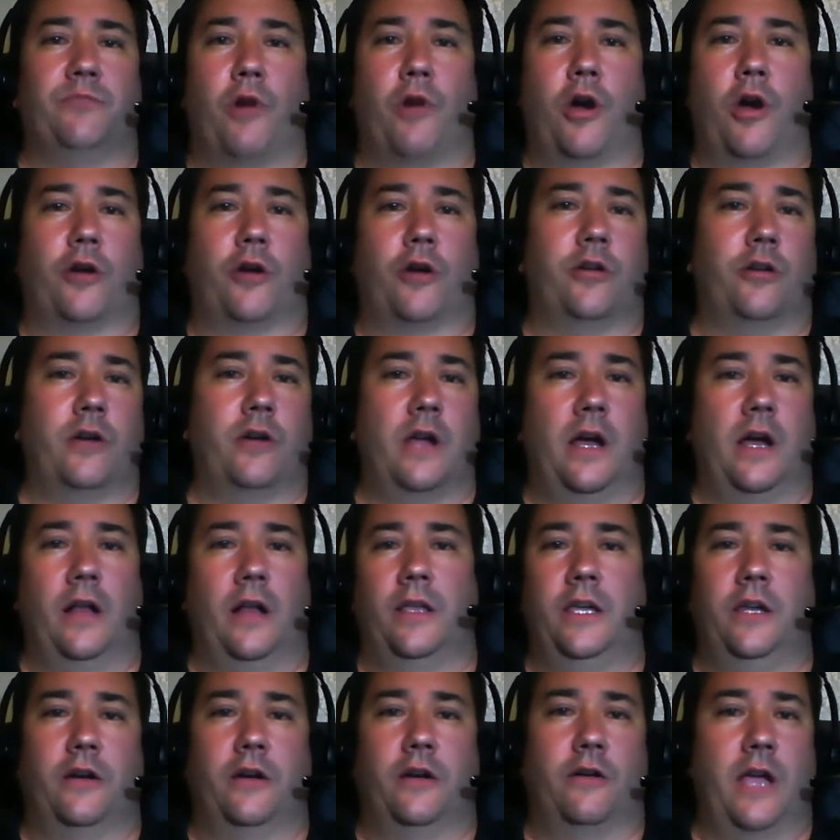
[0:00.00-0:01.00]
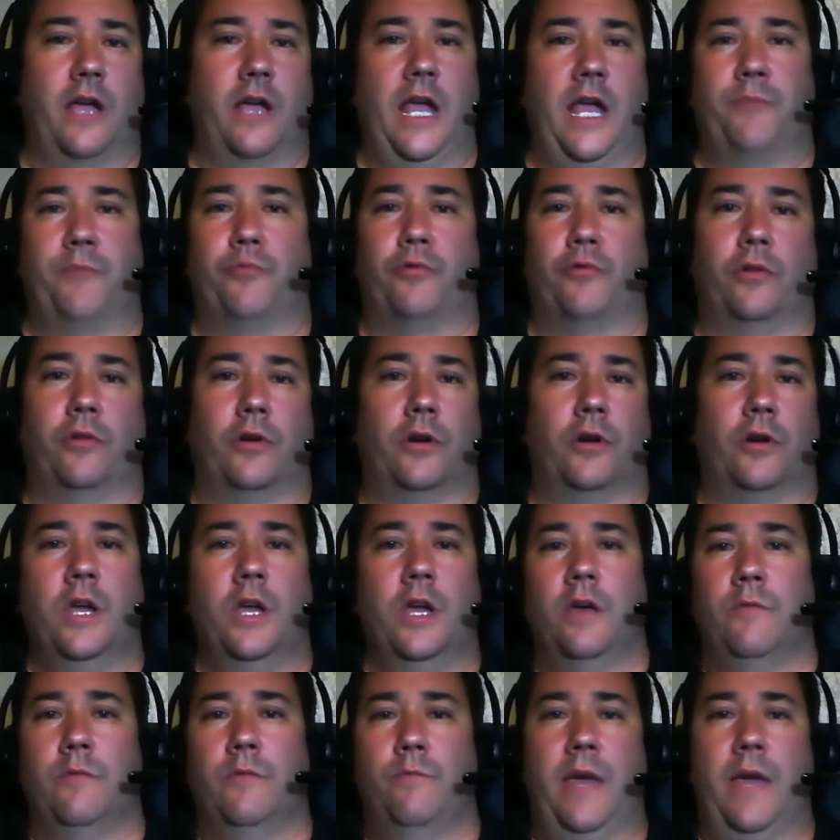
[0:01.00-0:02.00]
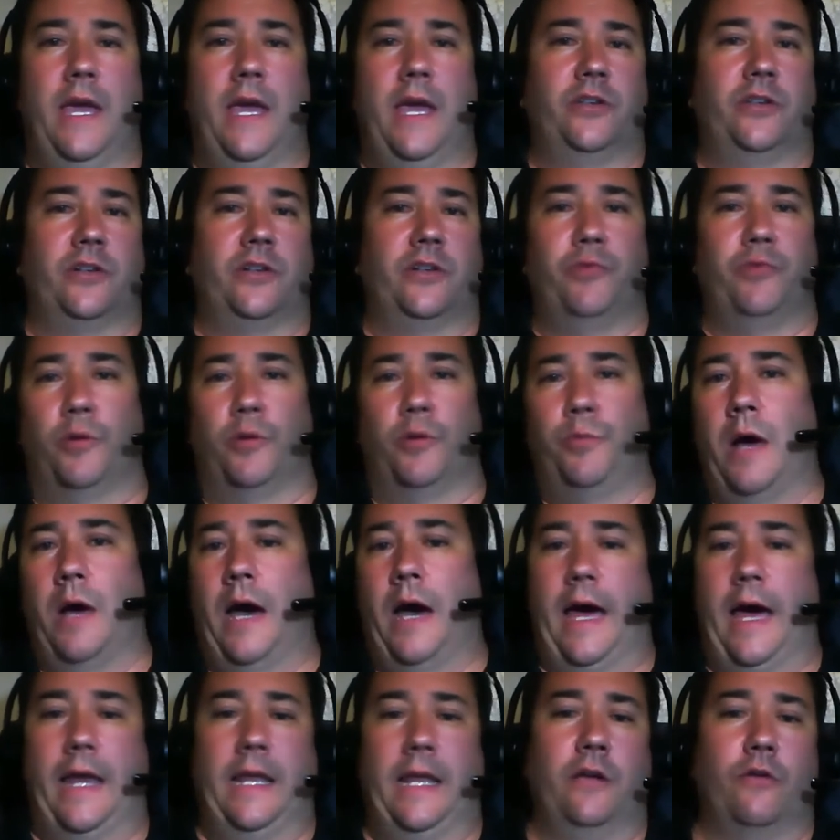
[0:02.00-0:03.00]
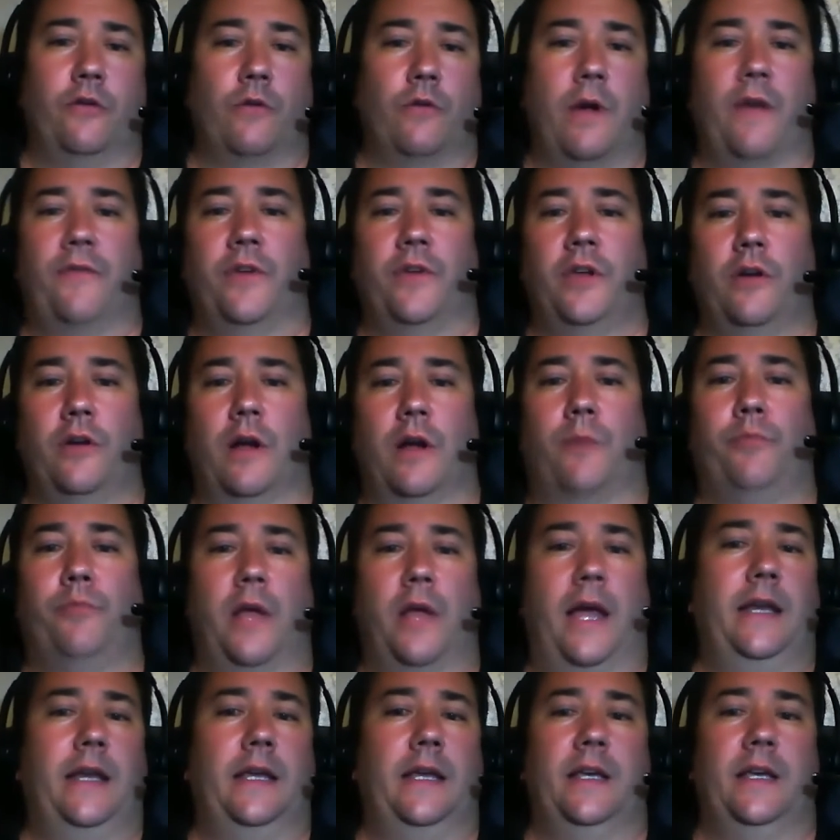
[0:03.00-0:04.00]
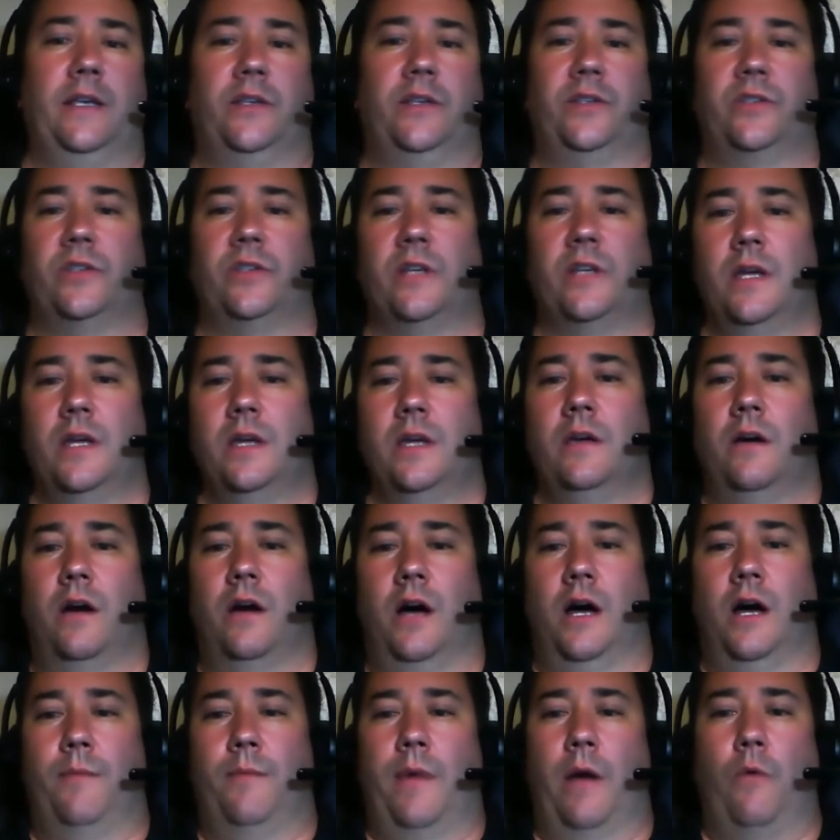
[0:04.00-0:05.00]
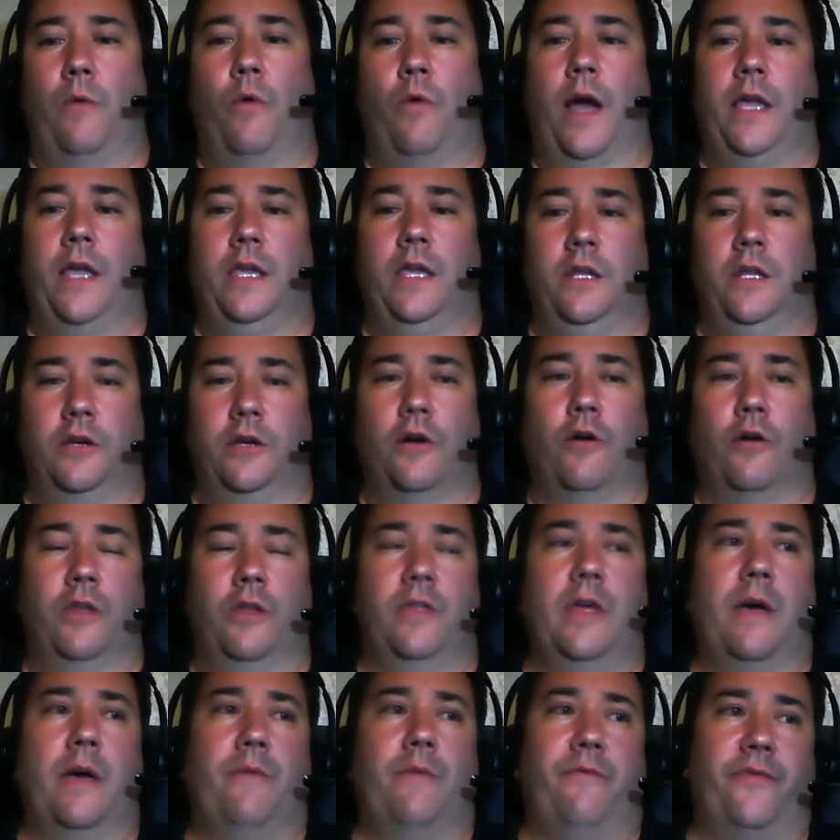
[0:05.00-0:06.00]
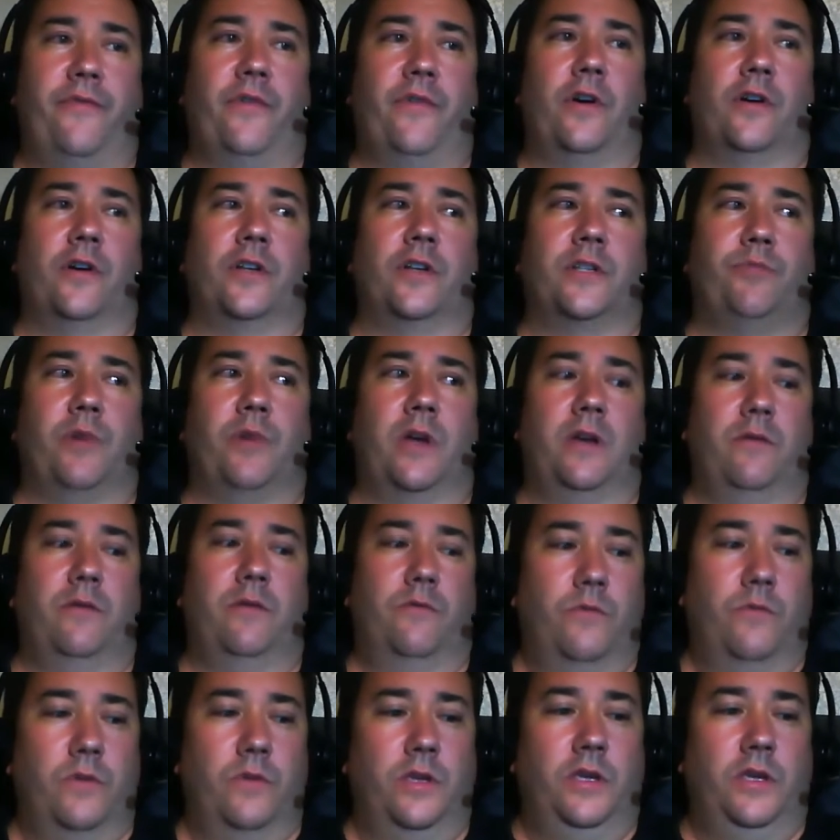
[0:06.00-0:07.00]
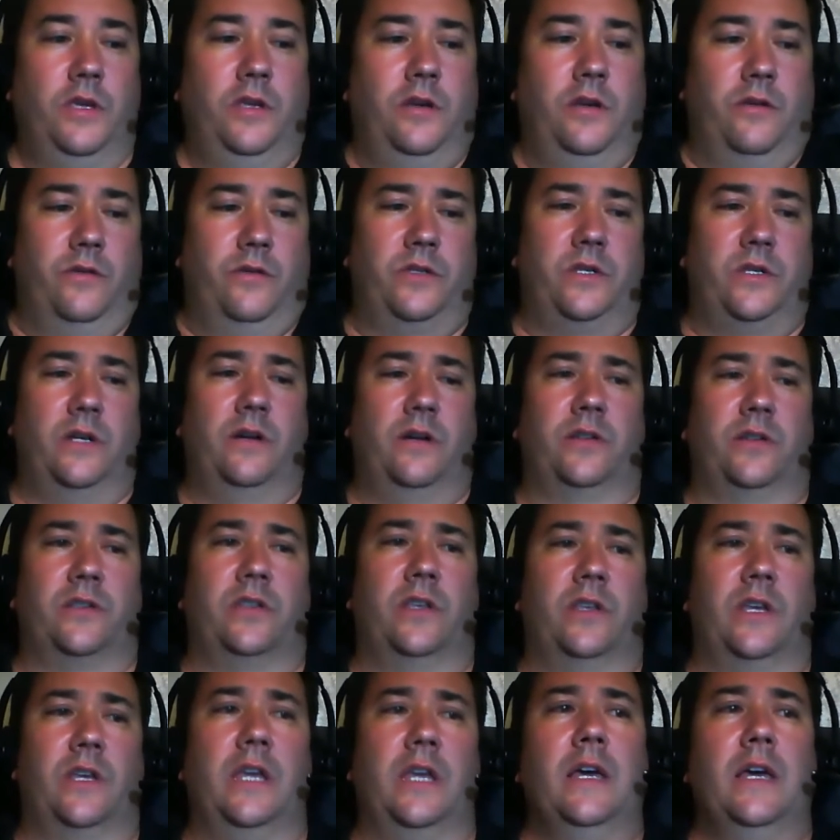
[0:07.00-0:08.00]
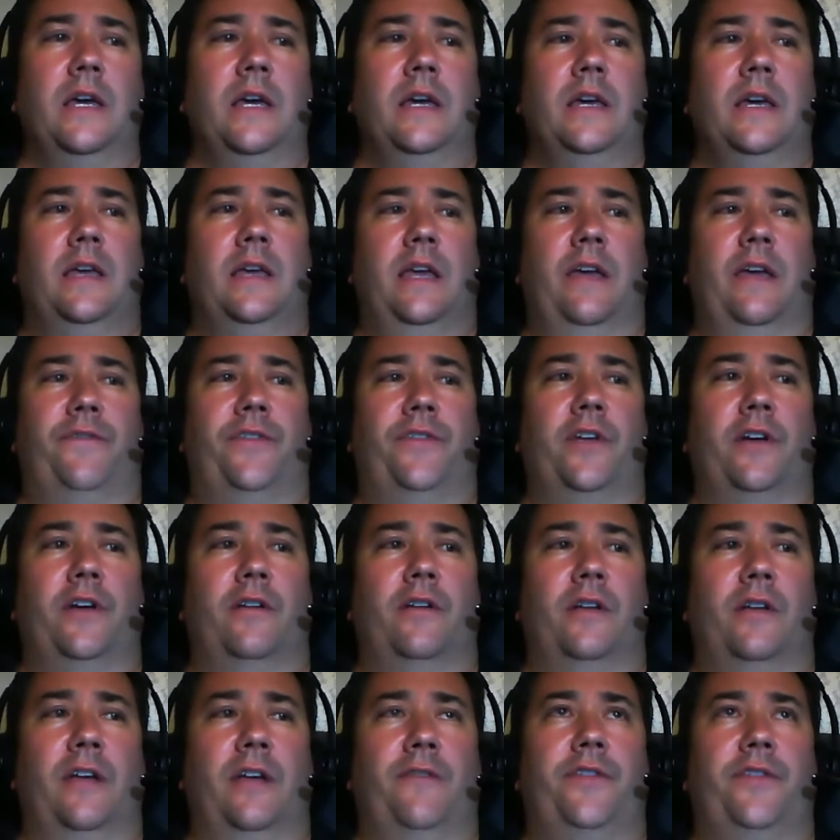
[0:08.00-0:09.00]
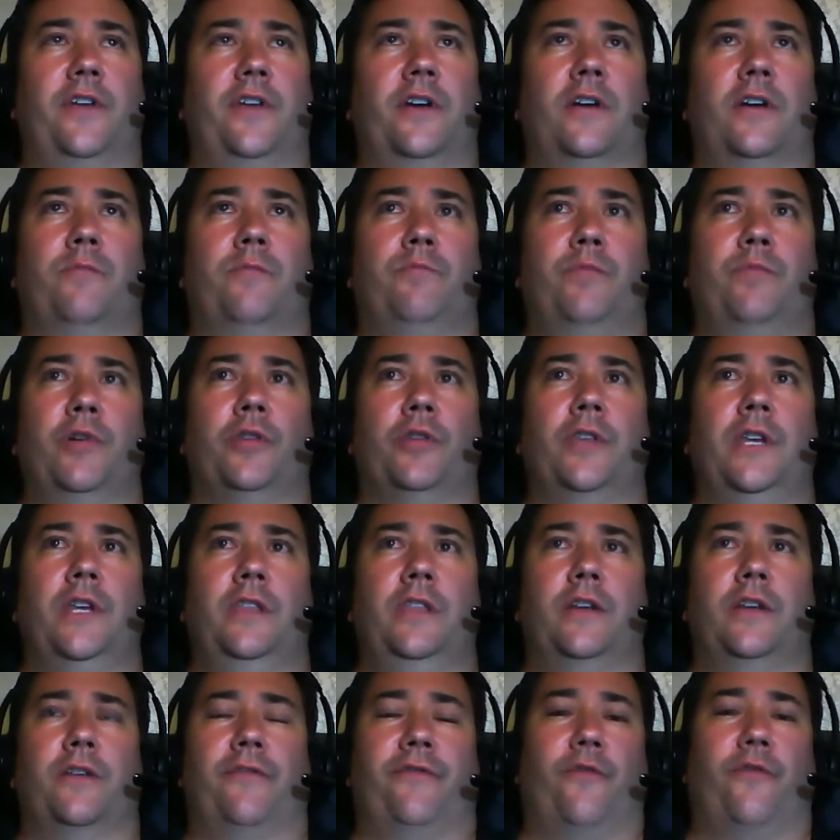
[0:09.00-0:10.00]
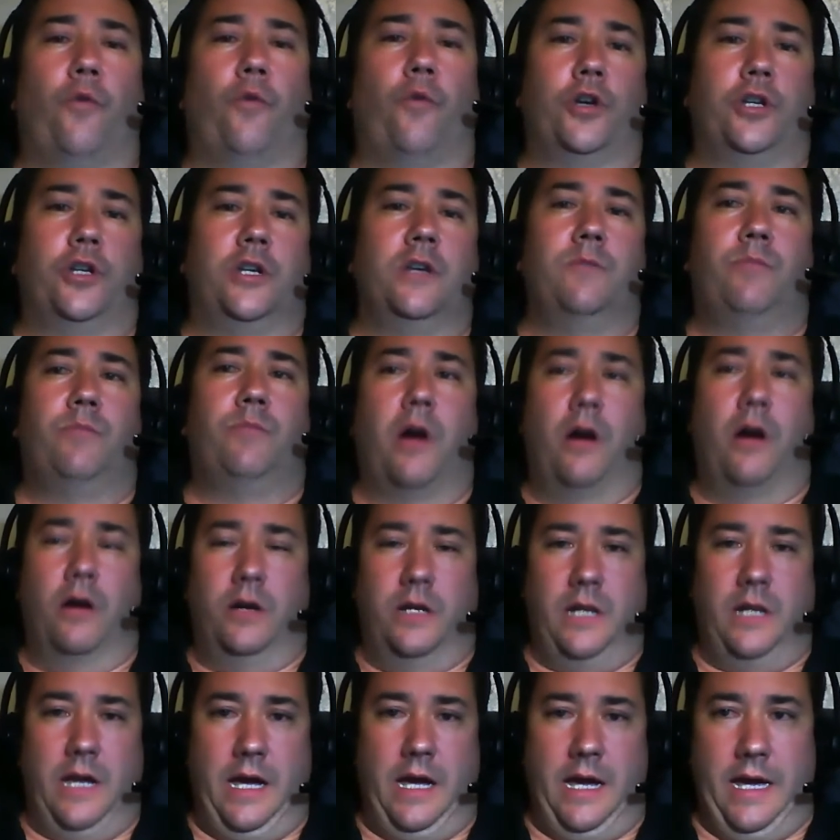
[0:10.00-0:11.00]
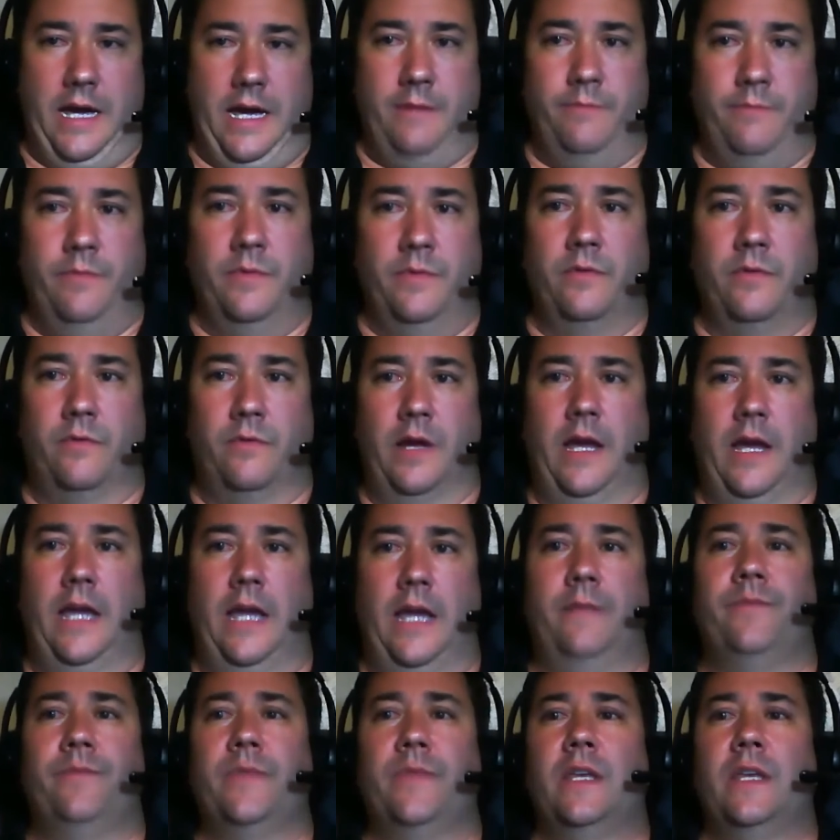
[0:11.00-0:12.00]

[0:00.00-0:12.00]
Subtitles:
Margaret or Elliot or April or Mays or Bill Potting, whoever your upline is. I want you to go to them first. But seriously, if they're building their fortune part-time, right?